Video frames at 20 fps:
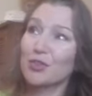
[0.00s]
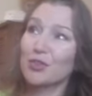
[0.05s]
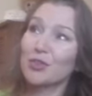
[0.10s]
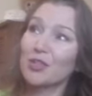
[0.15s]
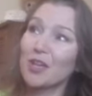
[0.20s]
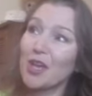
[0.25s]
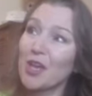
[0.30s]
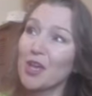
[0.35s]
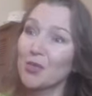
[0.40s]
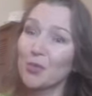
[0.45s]

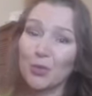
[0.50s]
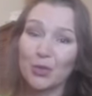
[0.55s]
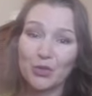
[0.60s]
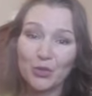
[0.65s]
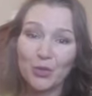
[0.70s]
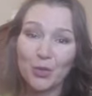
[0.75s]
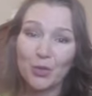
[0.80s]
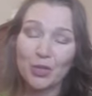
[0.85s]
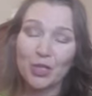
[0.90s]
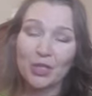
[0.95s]
Today
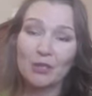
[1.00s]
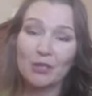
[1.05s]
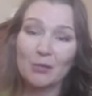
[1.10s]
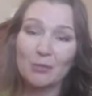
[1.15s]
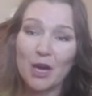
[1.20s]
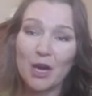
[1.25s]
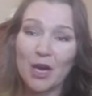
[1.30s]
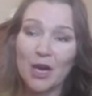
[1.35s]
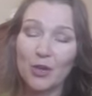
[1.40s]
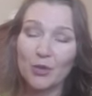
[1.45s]
we're talking
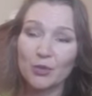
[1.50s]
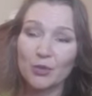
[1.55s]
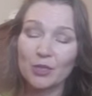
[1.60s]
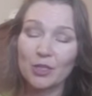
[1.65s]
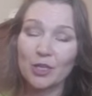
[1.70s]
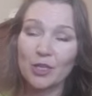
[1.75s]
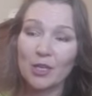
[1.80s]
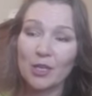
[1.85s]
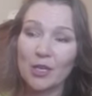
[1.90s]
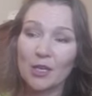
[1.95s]

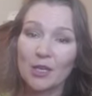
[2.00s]
about,